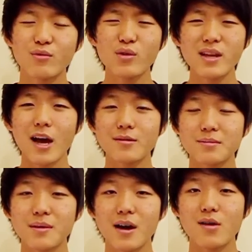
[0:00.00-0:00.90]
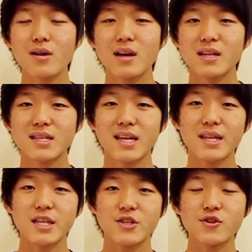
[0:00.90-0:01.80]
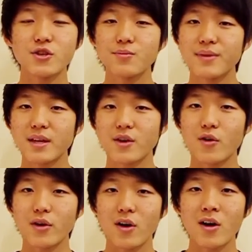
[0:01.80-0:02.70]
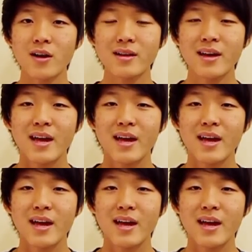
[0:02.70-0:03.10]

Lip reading: It really helps me out to get this YouTube thing going on.